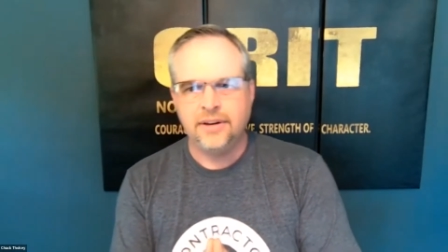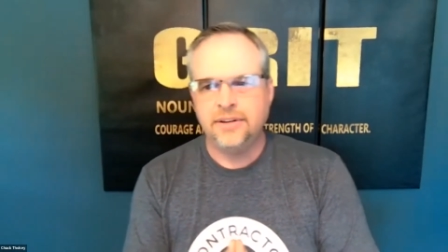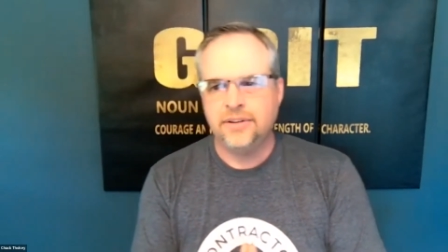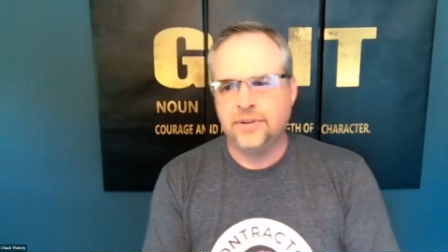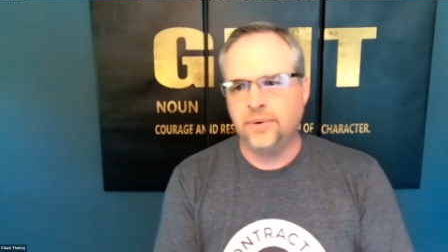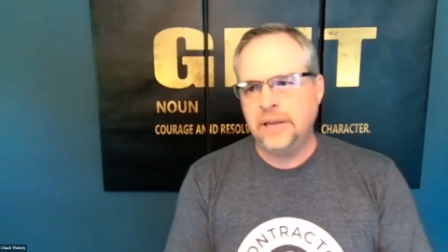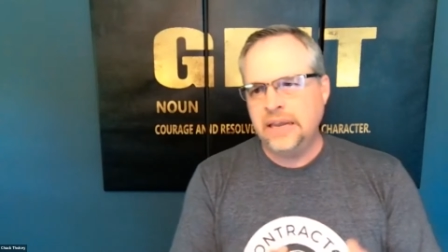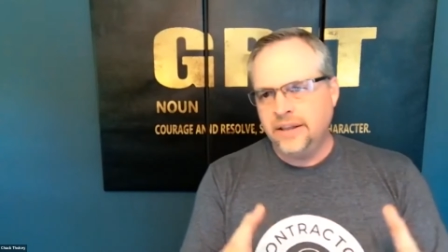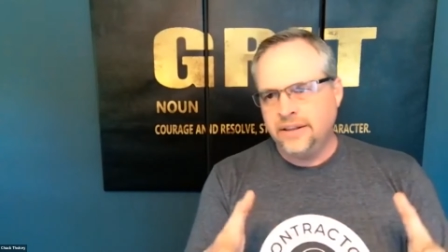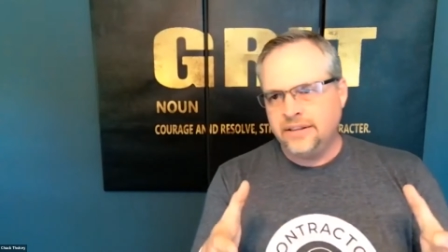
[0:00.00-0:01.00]
So
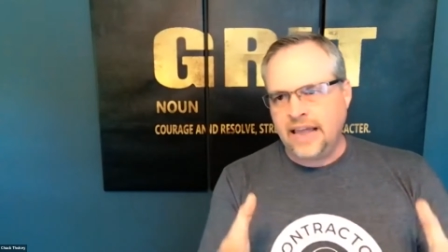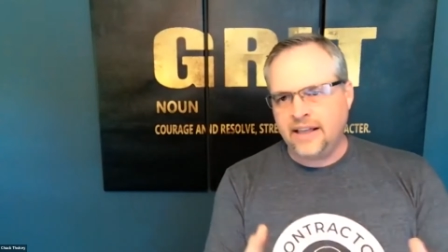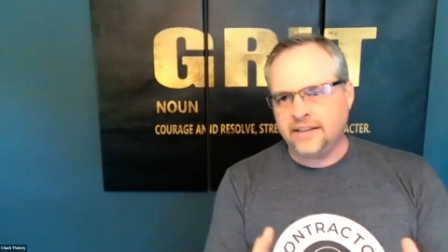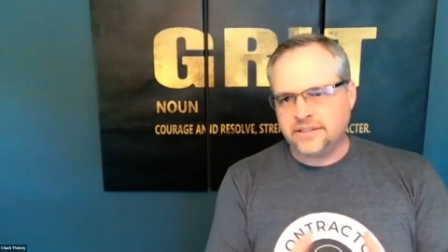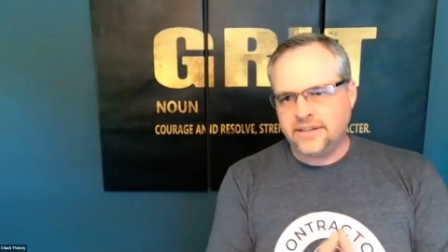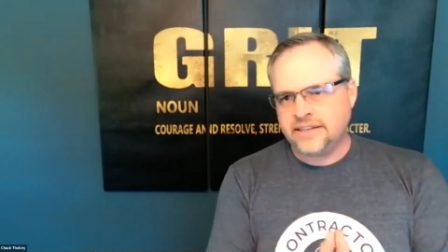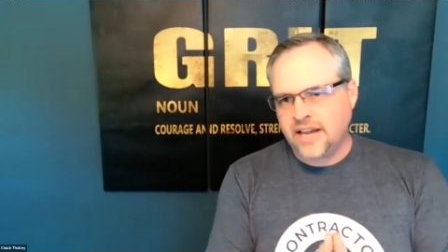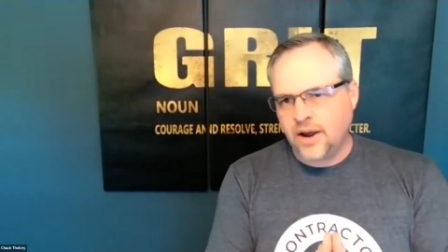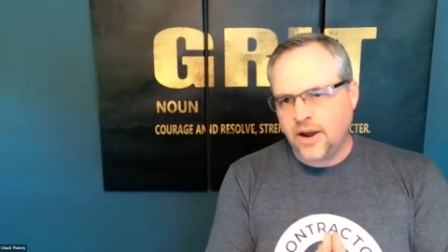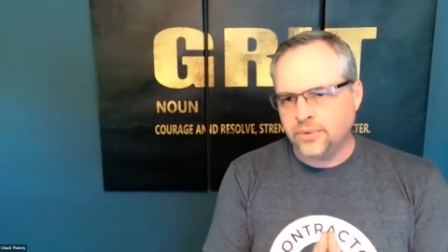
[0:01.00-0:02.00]
that's
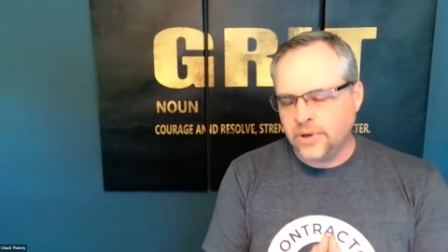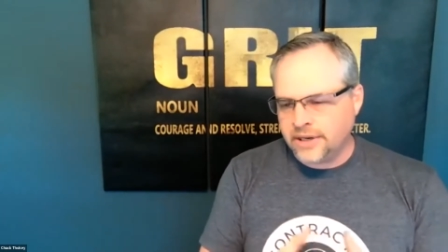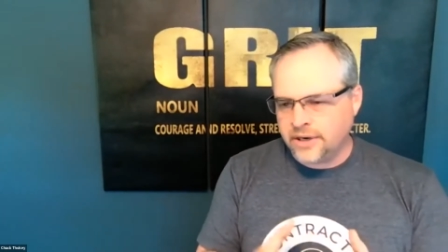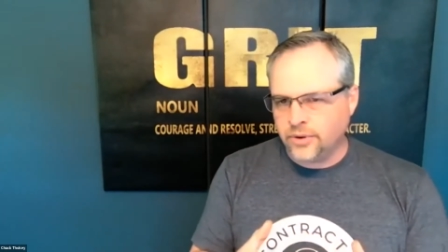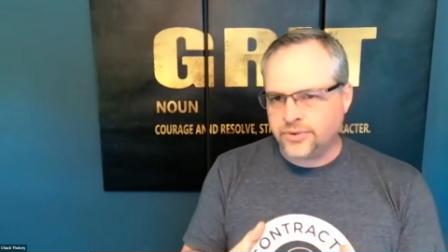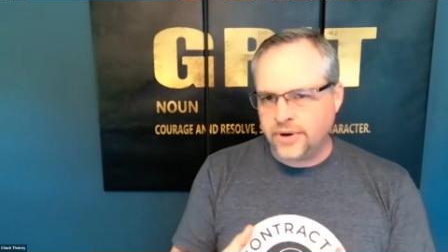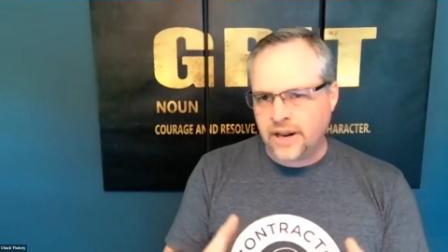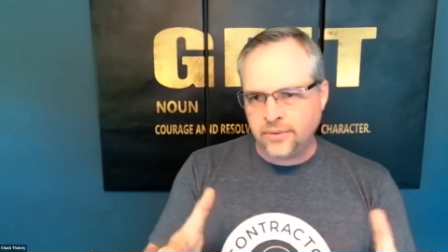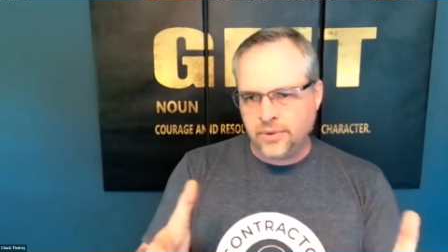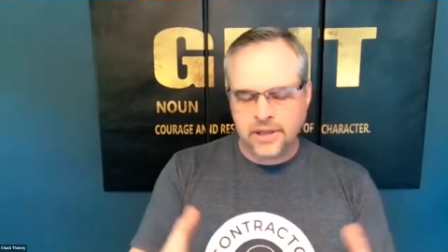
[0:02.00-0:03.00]
how we really go through it. And
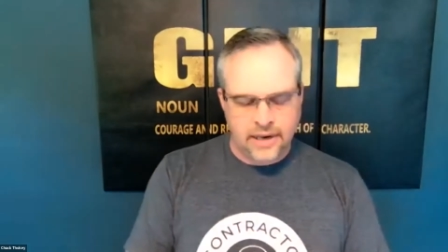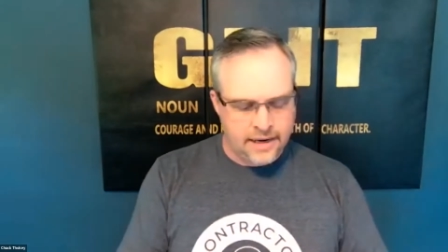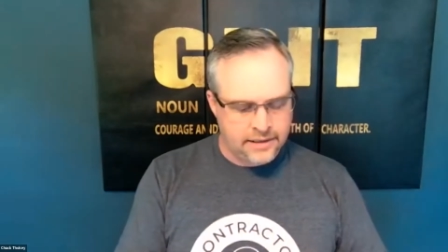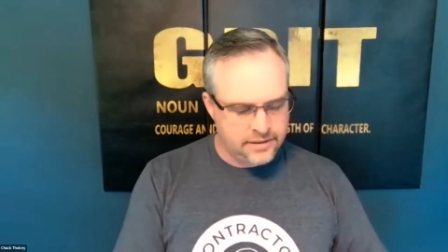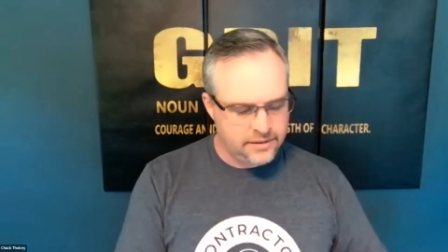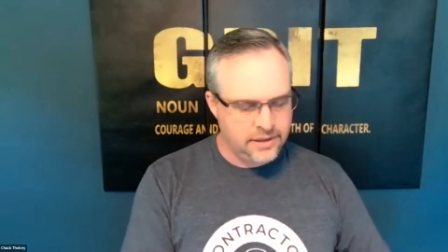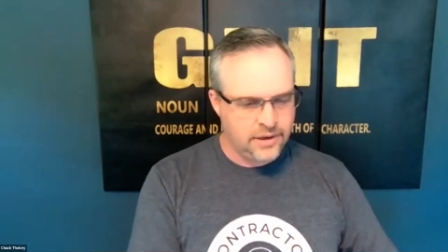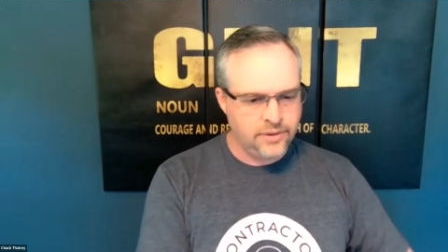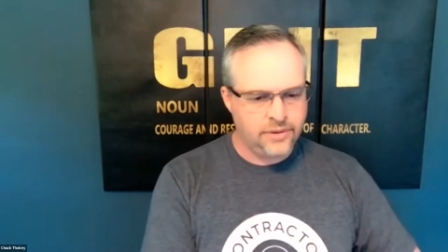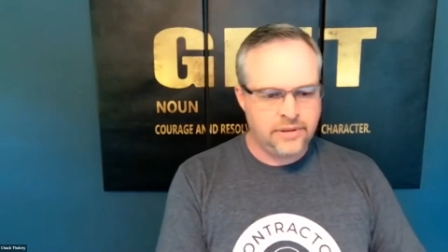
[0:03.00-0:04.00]
I really liked,
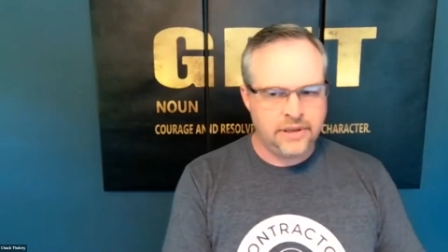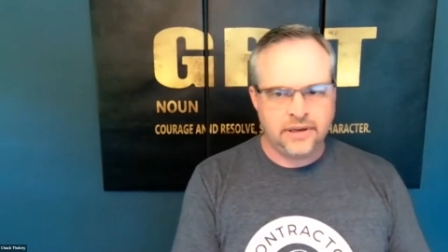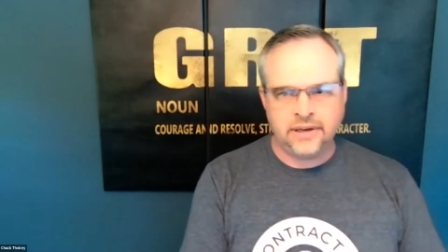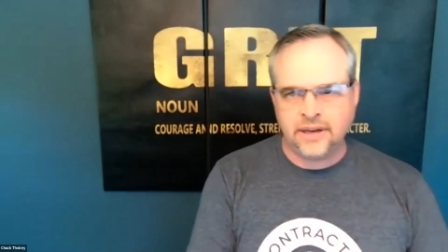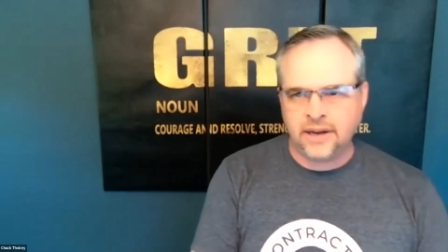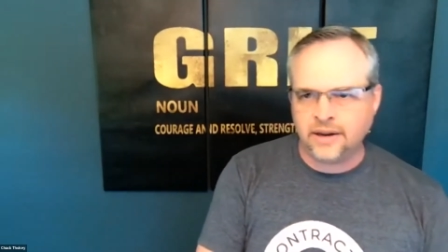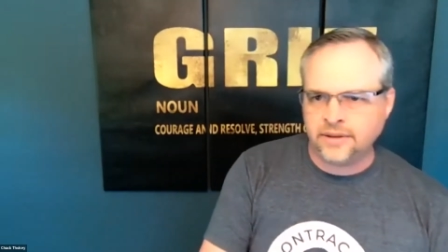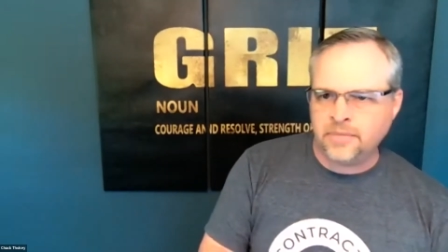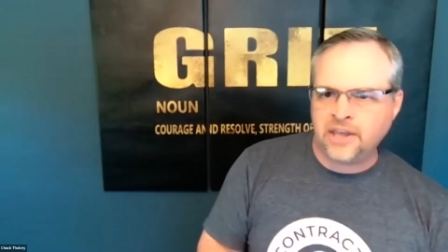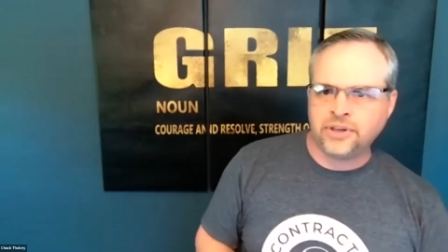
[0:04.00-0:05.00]

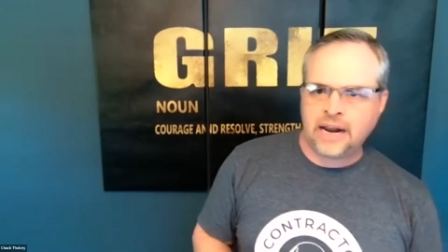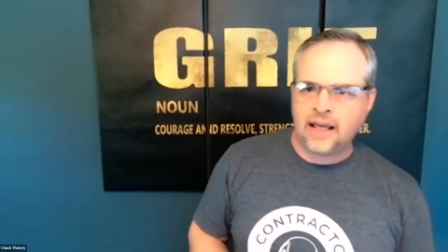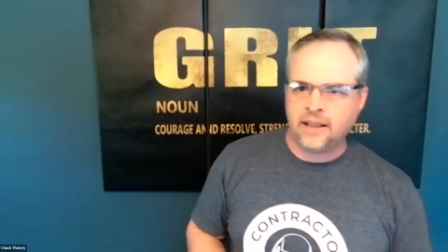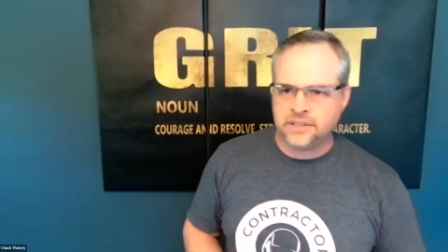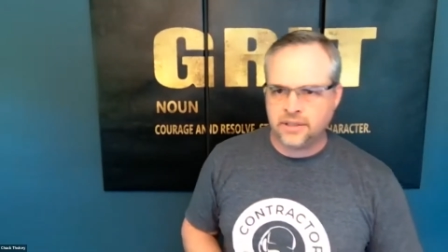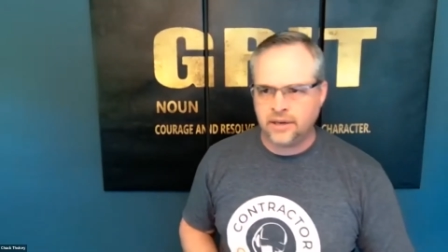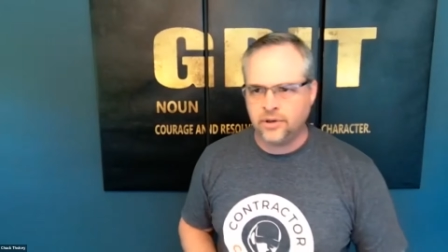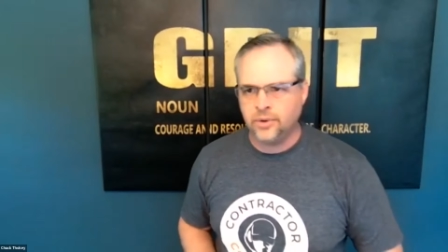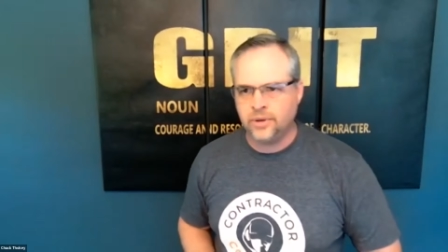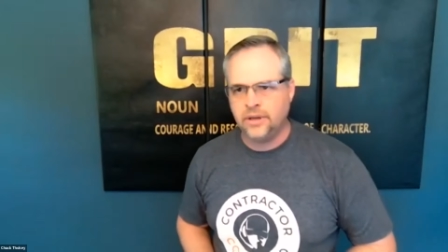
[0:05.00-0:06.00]
the methodology that
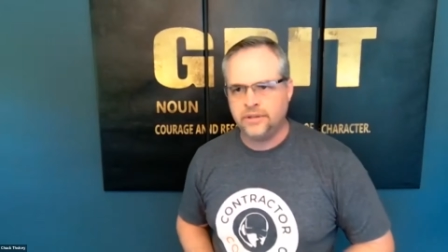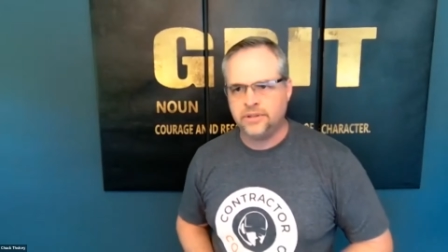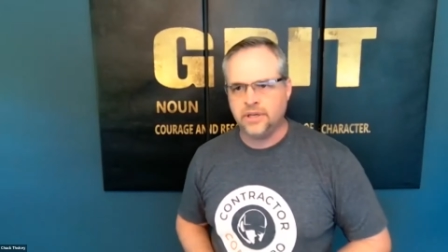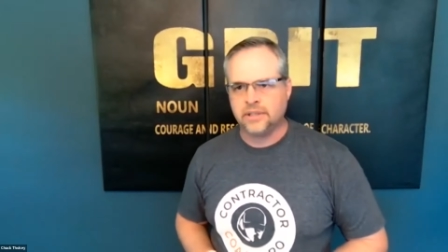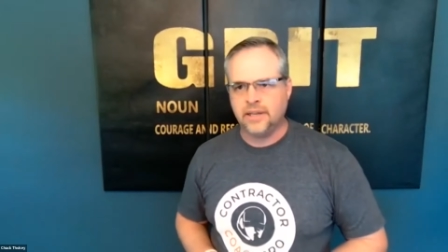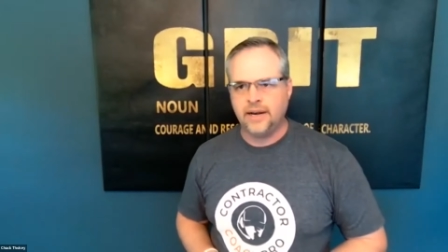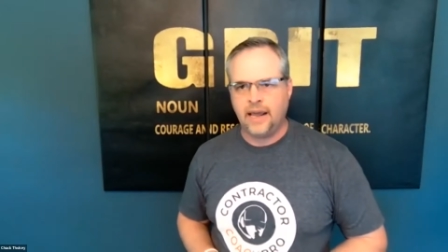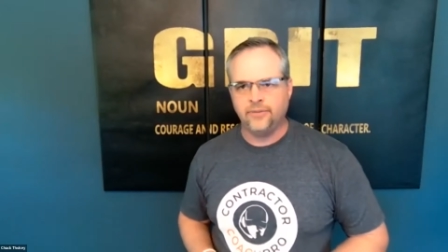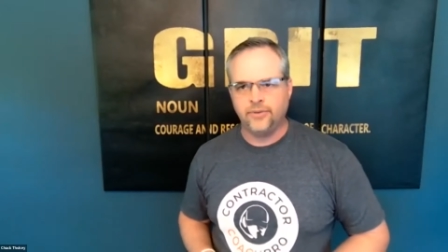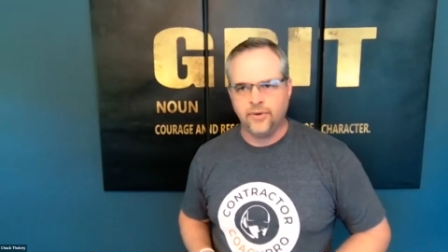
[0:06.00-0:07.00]
you had just laid
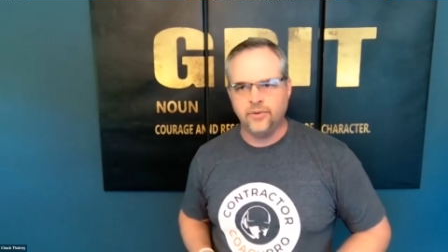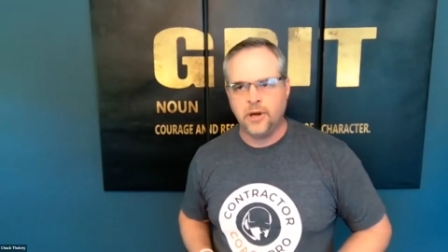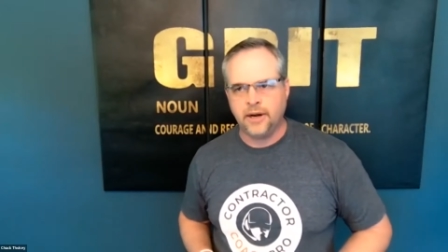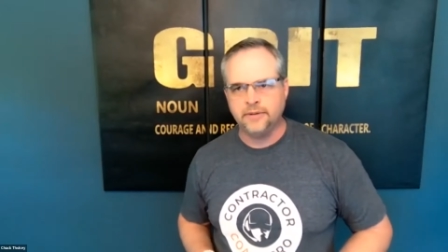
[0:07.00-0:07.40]
out for everybody.